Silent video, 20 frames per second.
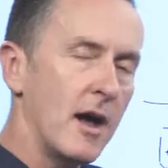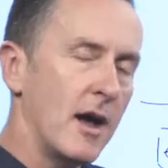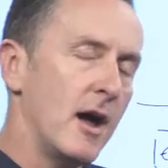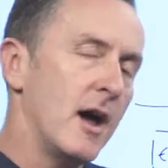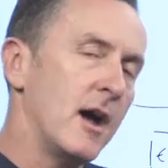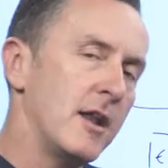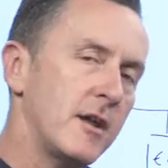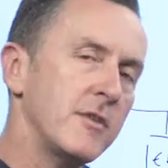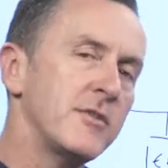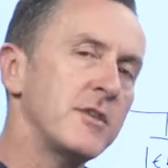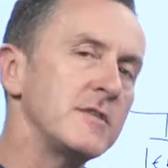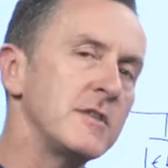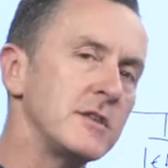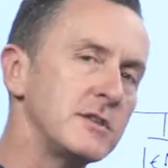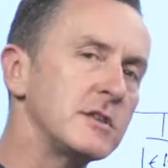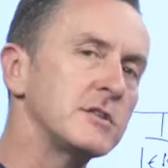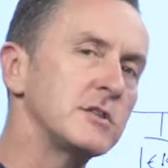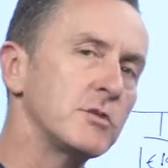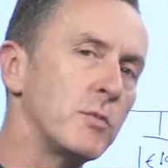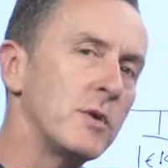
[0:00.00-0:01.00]
And I think this
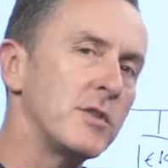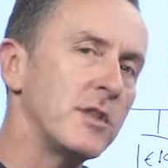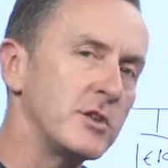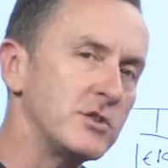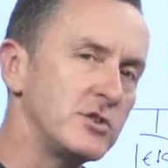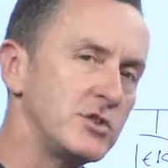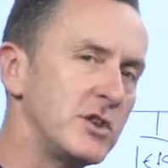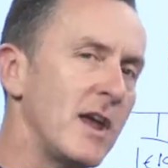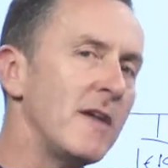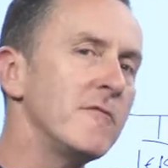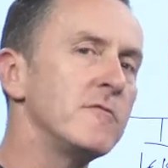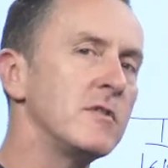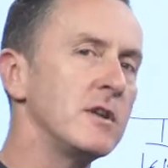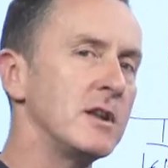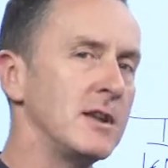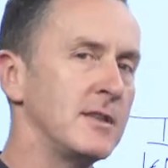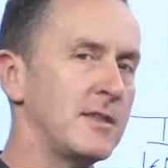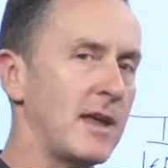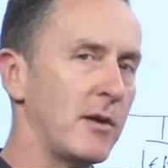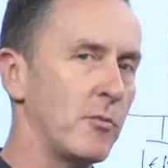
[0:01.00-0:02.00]
is the one that
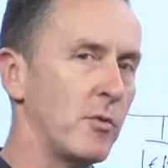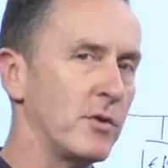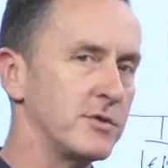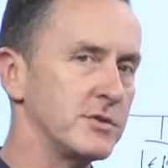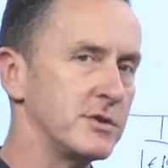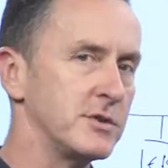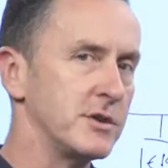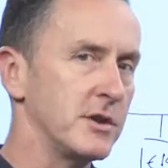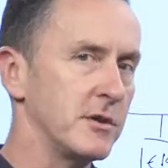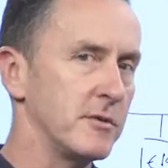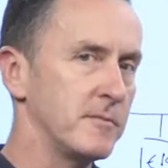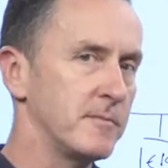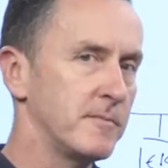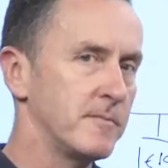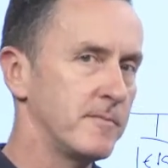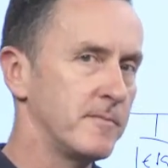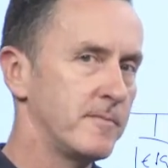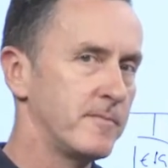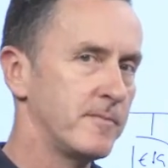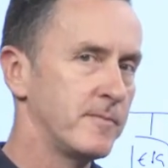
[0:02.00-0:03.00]
generally they want to do.
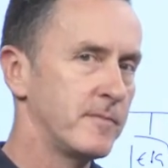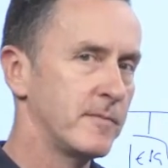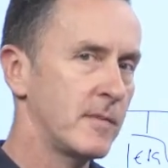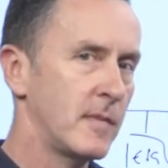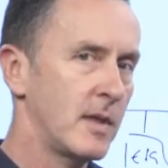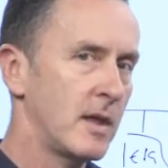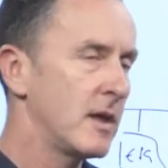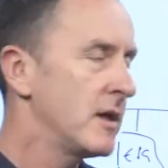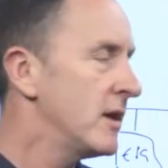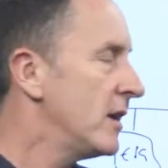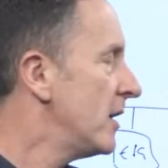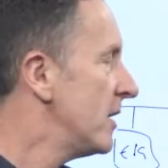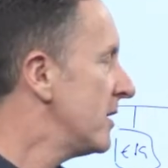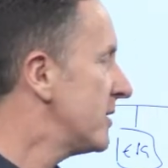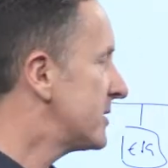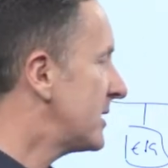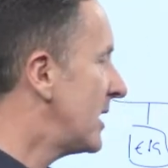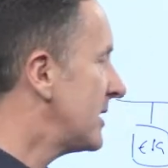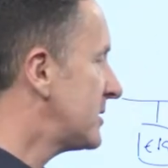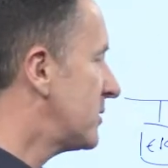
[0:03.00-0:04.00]

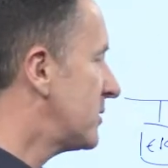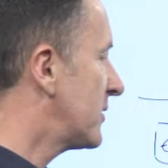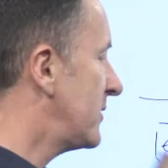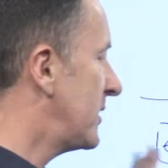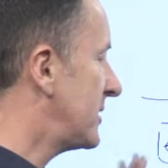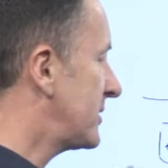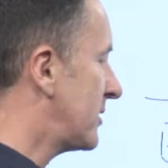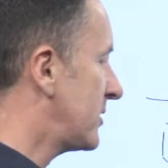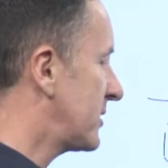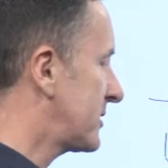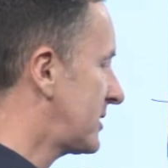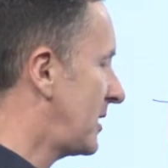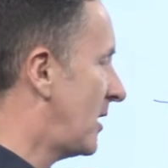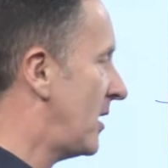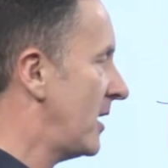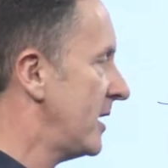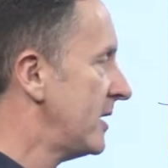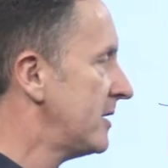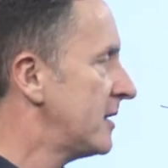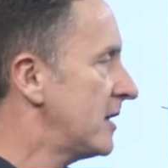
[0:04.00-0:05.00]
So let's this on a
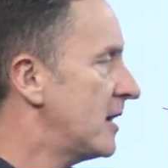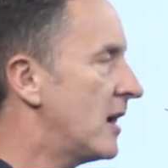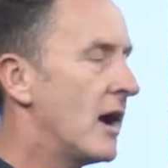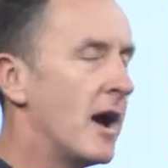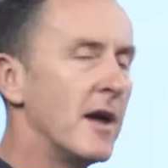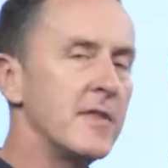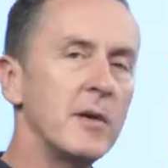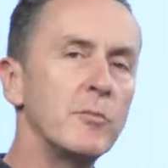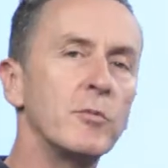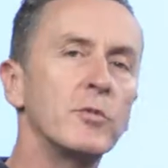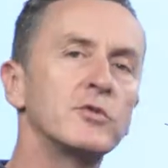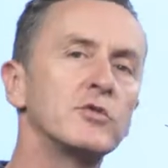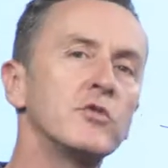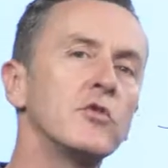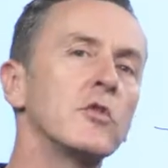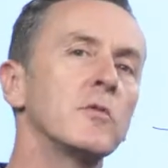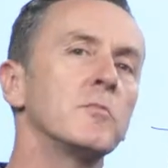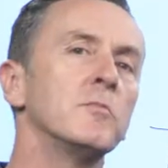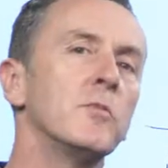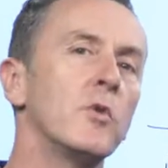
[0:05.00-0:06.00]
slide, and then we'll
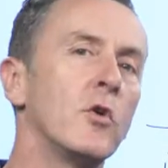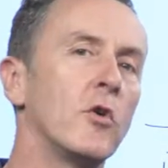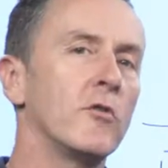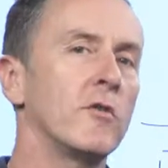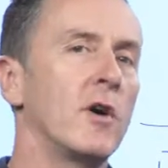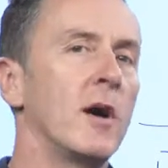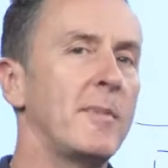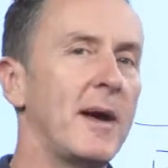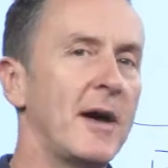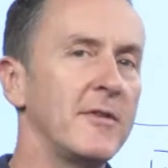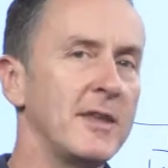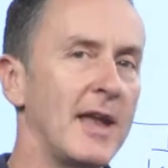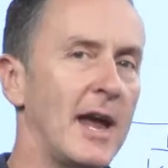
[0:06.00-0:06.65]
talk more about the